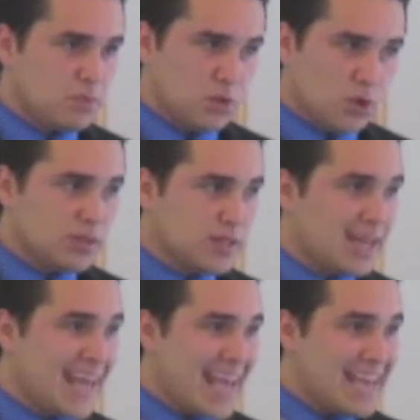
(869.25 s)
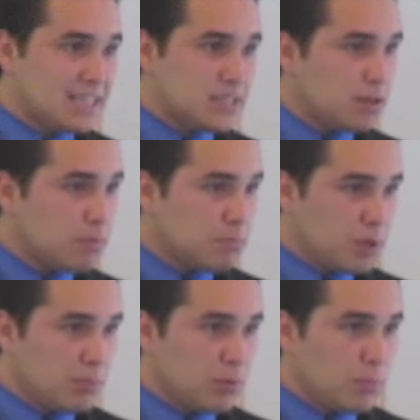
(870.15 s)
You notice that eight
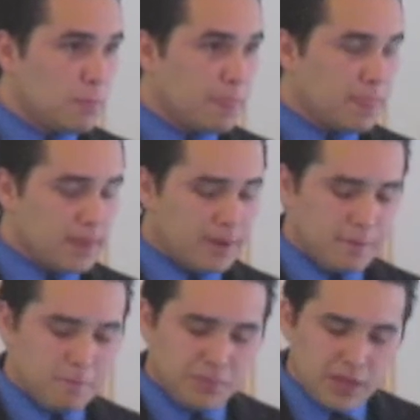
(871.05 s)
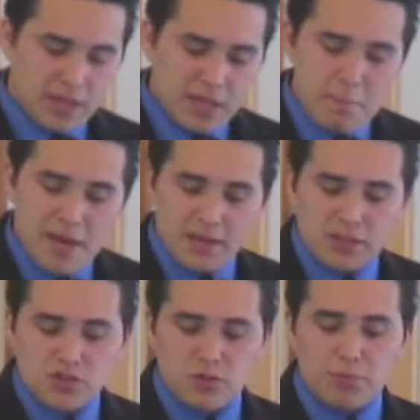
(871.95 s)
people. He
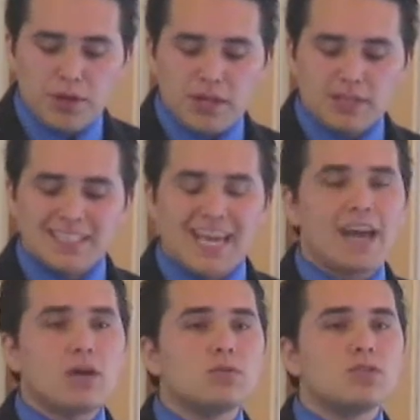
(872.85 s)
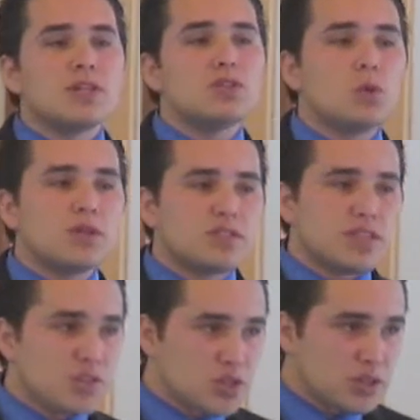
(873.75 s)
managed to bring towns into
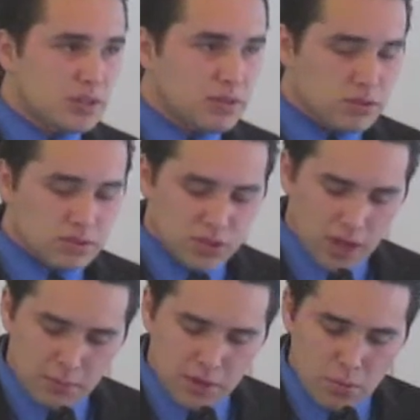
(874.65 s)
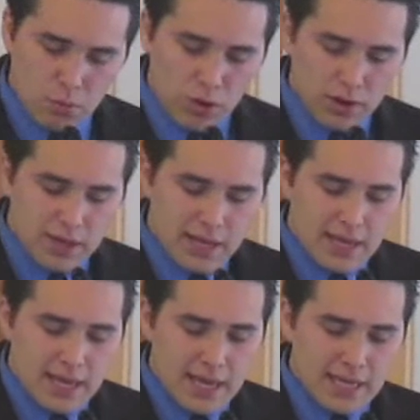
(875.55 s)
extinction, Sodom and Gomorrah,
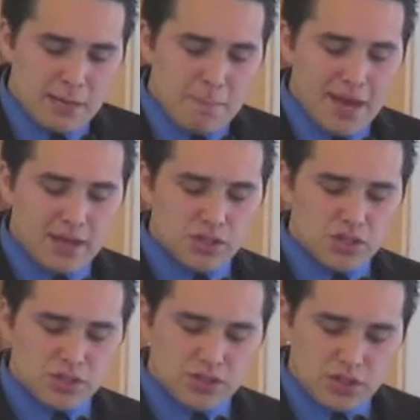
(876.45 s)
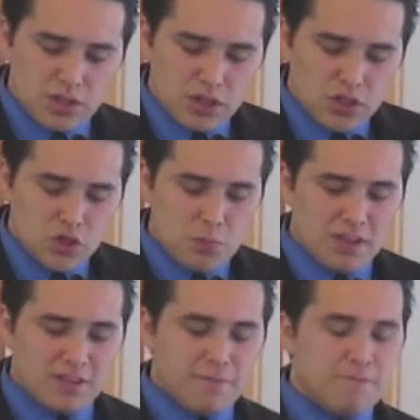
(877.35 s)
and he manages to
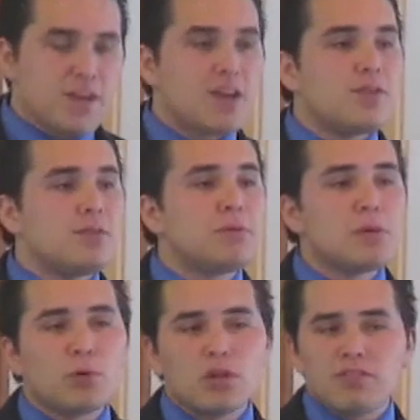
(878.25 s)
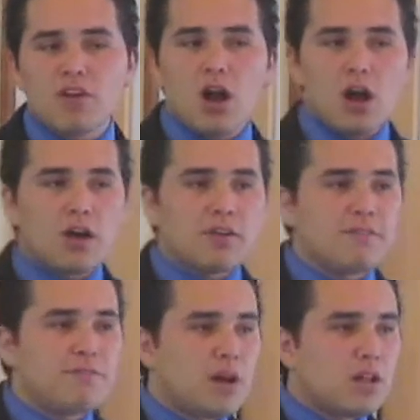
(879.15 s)
make the very people of
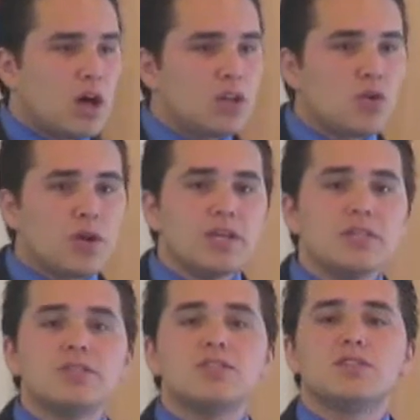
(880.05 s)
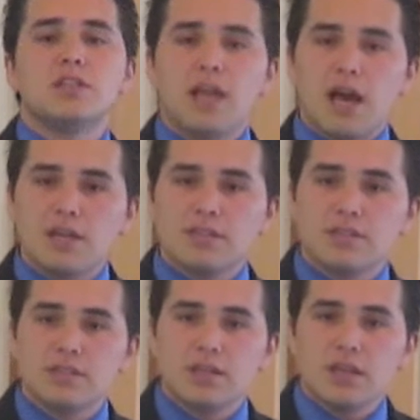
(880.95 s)
God fall under his
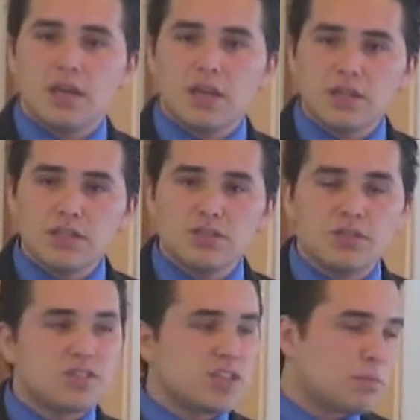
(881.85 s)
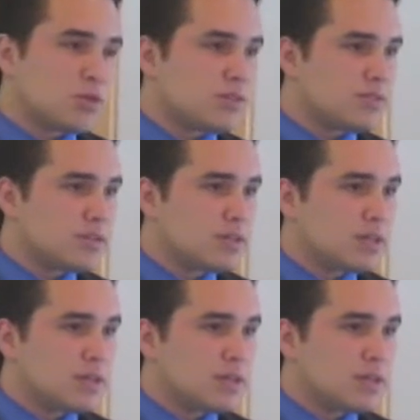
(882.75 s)
lies and his deceptions.